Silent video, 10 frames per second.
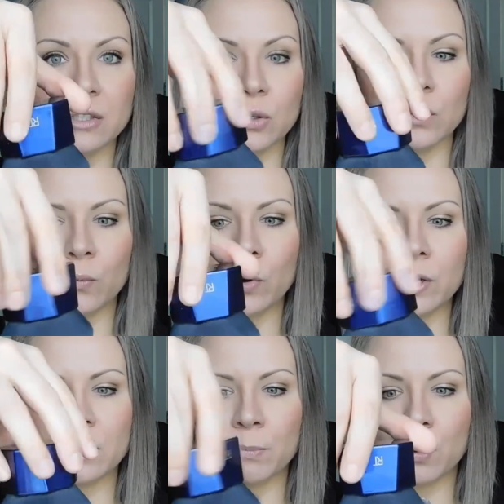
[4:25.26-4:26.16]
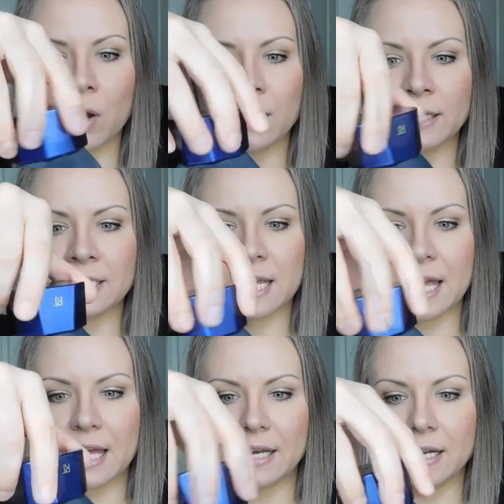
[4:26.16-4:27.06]
I sort of work the product
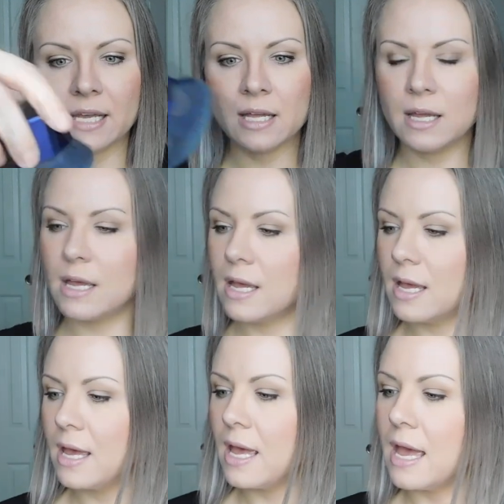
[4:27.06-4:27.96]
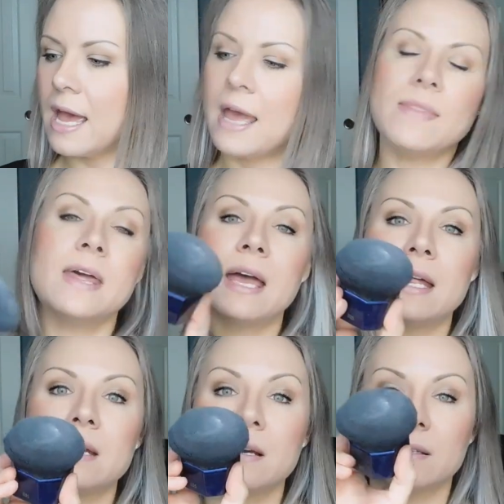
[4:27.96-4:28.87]
in and
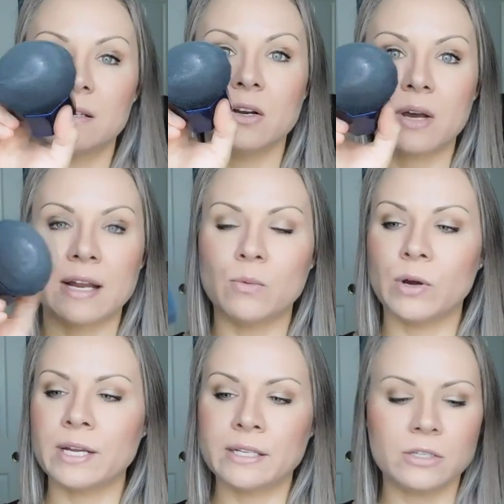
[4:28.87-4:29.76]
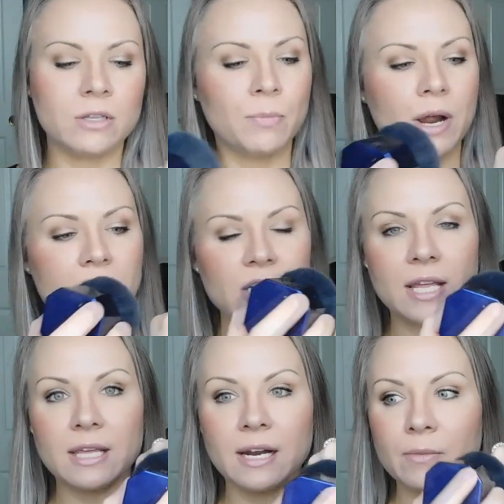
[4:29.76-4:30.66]
then, you know, kind of work it into the brush.
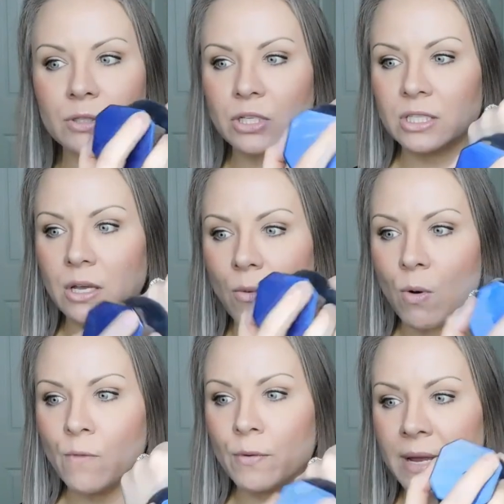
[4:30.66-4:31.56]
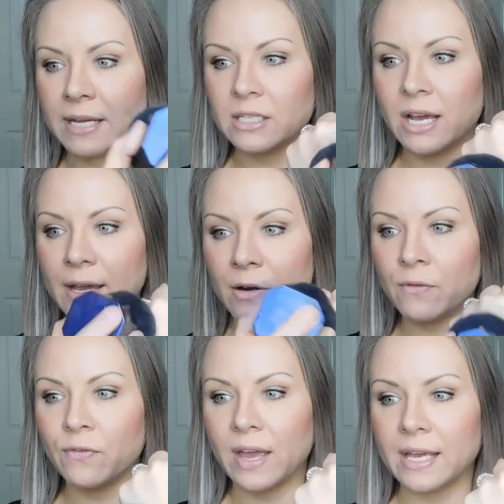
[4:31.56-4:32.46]
And then I will just go over my entire
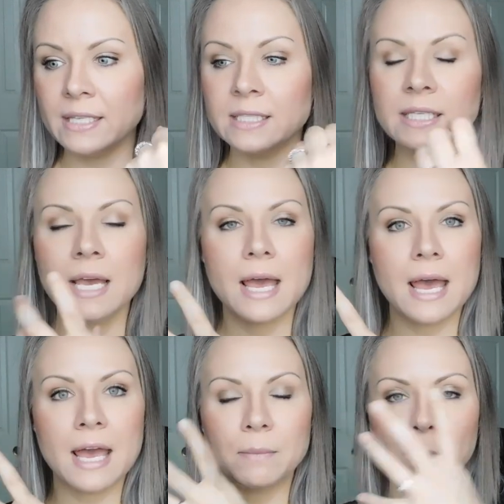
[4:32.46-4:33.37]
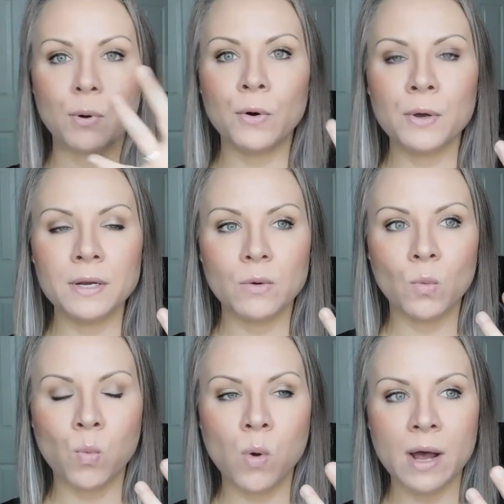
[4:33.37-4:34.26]
face and put
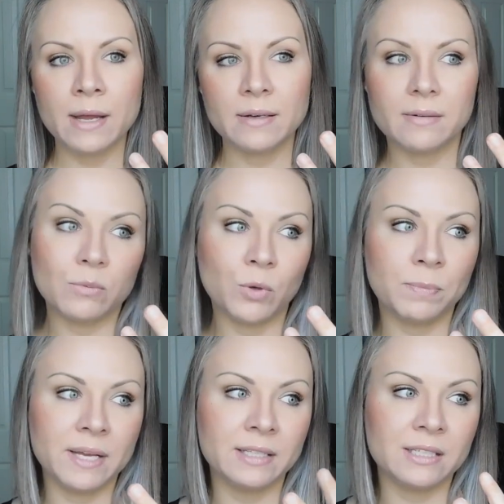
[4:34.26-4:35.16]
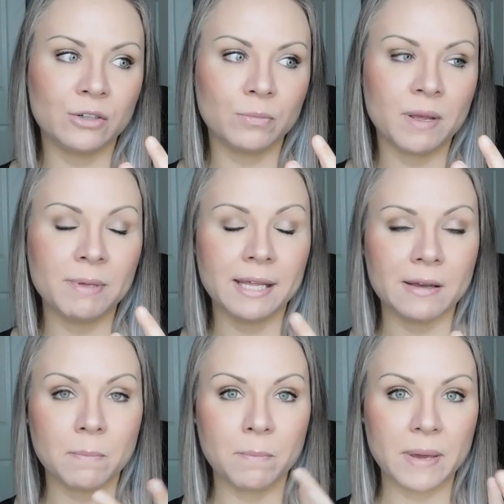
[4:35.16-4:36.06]
what would be considered maybe
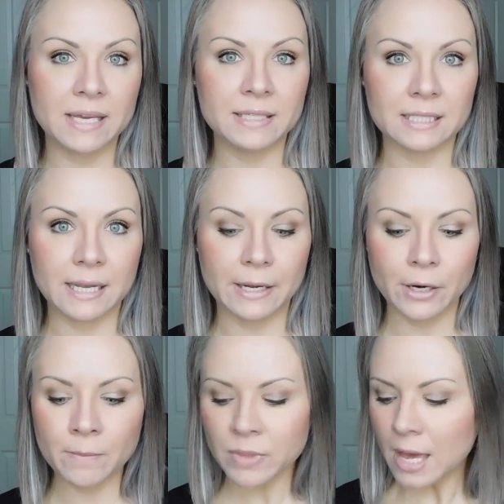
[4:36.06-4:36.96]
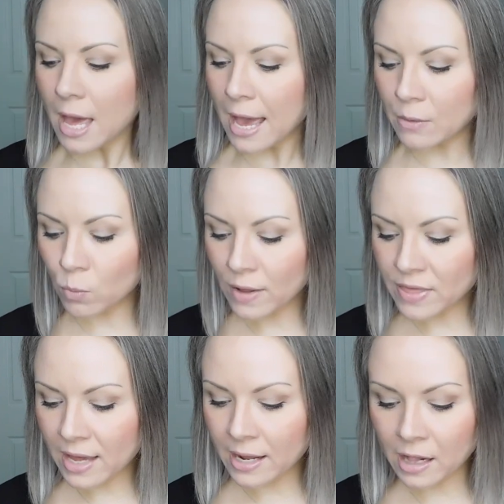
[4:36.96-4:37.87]
like a base layer. And what
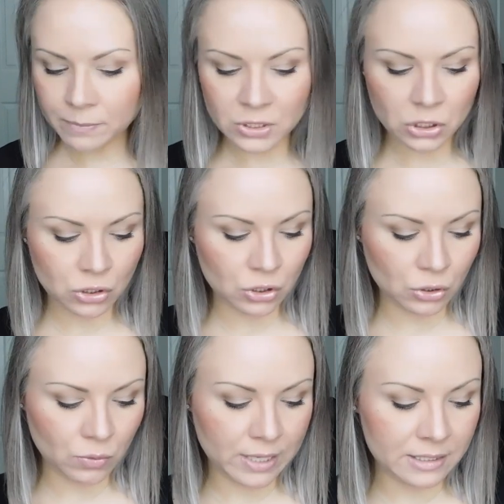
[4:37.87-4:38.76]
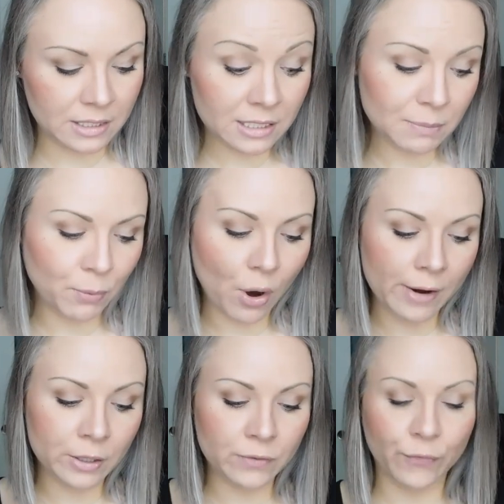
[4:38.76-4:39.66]
that helps to do is this
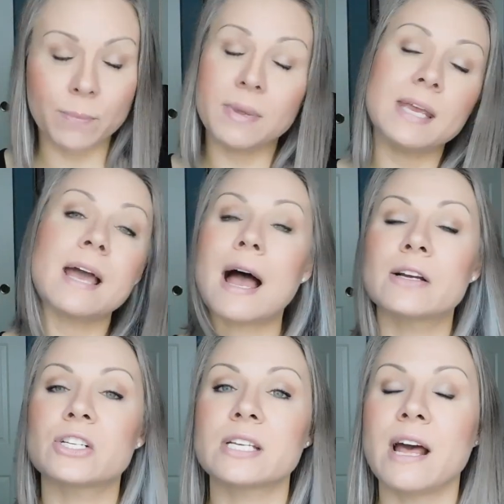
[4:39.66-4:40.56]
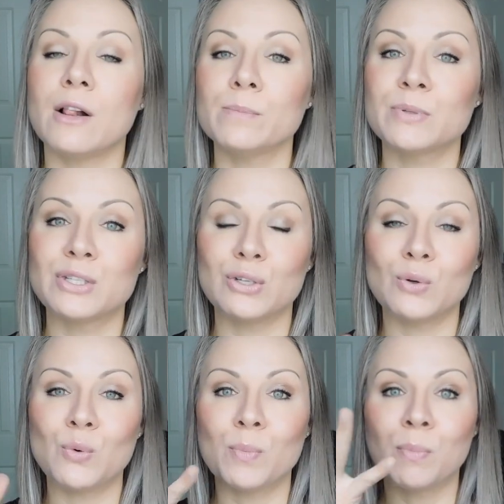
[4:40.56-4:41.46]
product for me actually helps
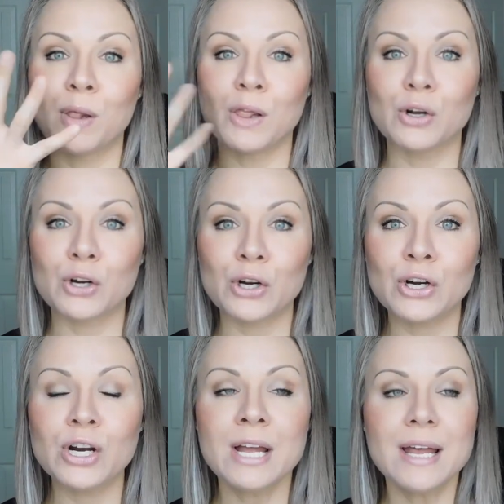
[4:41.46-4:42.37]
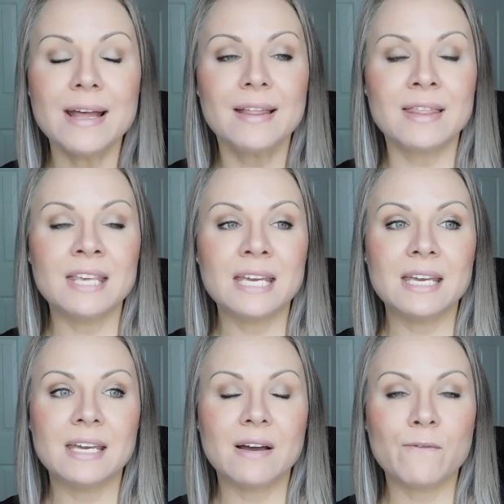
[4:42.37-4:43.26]
to blur
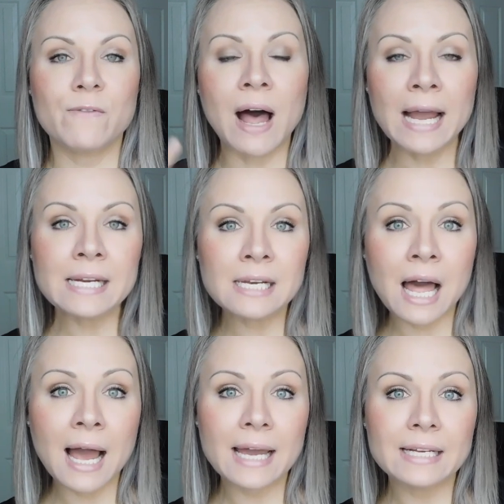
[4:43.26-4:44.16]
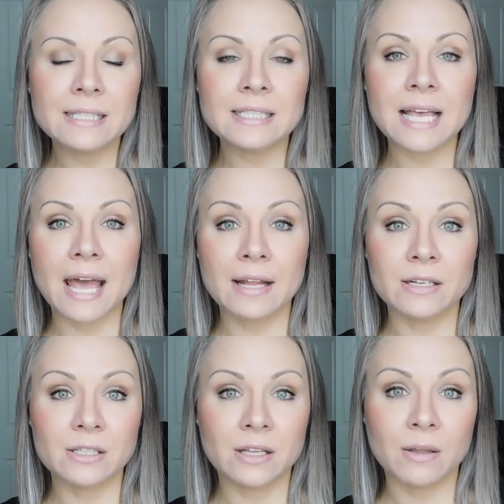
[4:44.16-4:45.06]
the fine lines
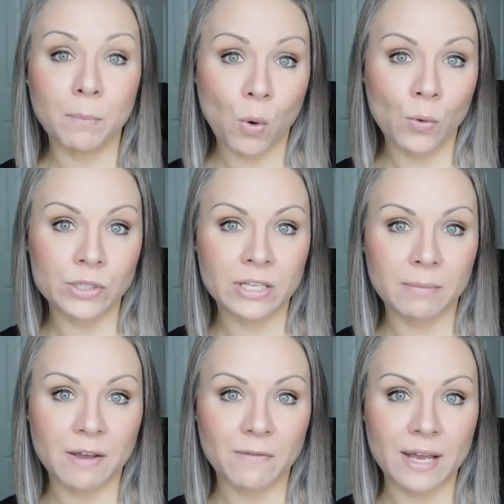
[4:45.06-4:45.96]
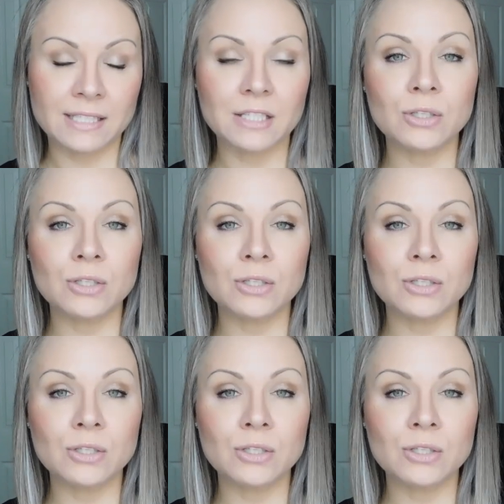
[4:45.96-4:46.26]
and the pores on my face.